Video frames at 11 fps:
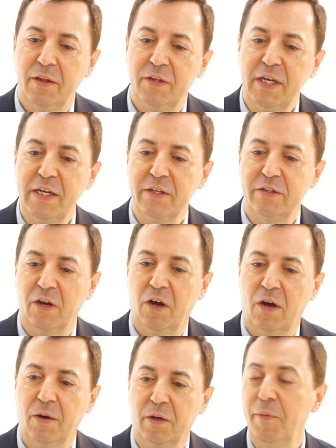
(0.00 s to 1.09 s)
These
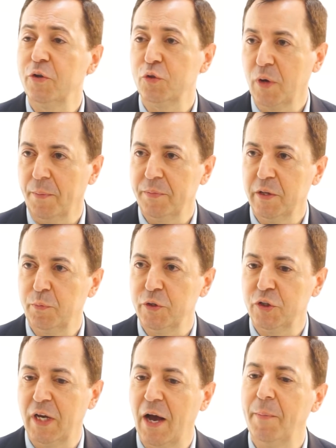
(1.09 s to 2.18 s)
are commercial companies
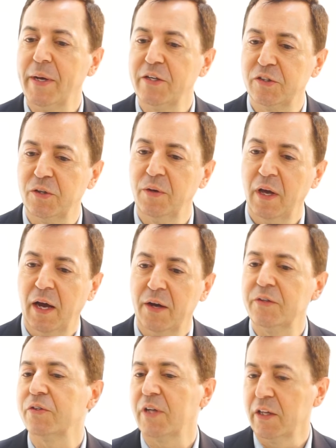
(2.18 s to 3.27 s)
which allow me to
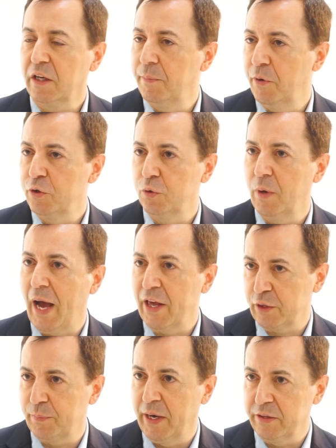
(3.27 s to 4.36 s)
understand the commercial
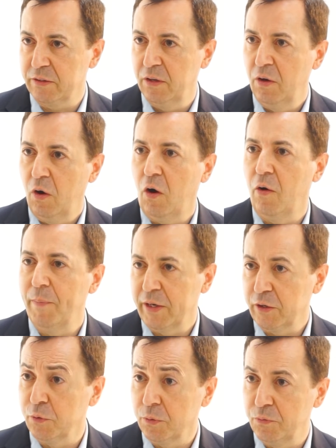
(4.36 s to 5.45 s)
aspects of
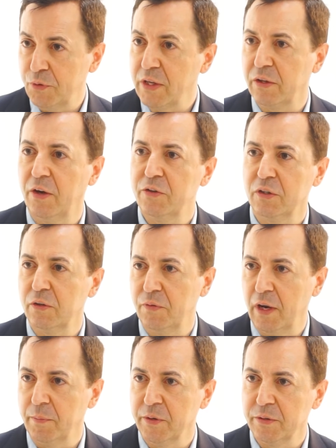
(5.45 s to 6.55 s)
medical research and
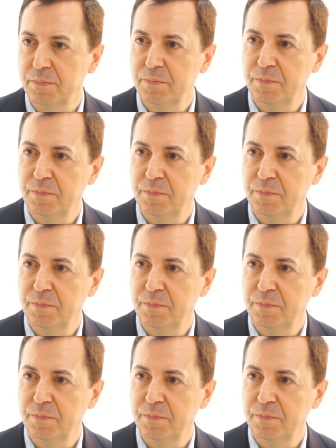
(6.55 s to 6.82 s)
development.